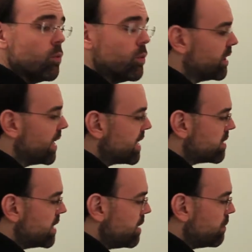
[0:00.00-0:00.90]
with last
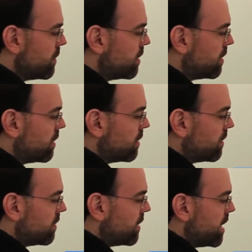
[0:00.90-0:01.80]
name
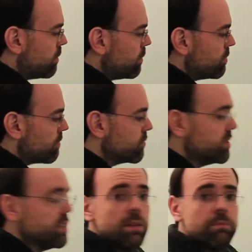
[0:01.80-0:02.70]
M through
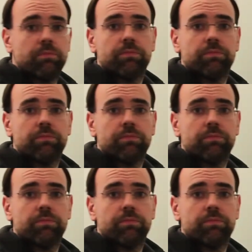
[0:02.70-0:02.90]
Z.